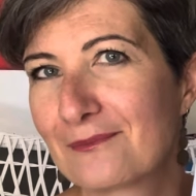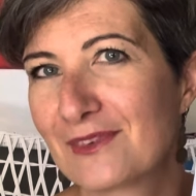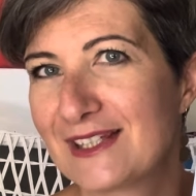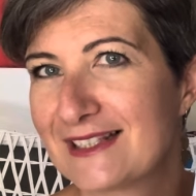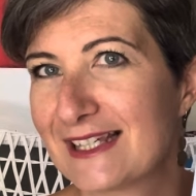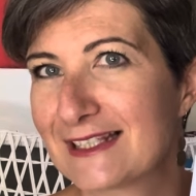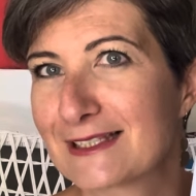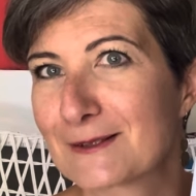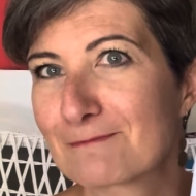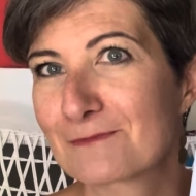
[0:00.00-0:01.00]
this is.
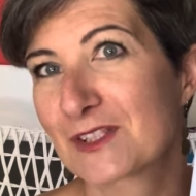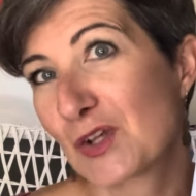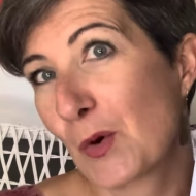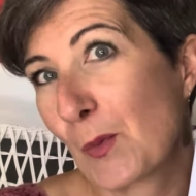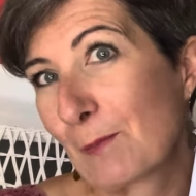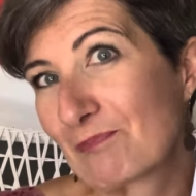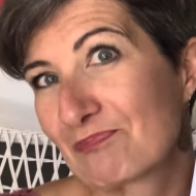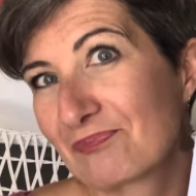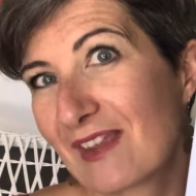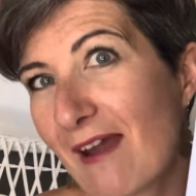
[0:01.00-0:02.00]
So
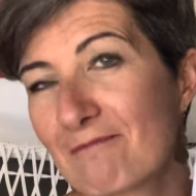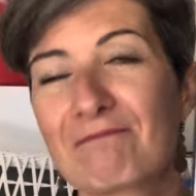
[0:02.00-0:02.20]
yeah.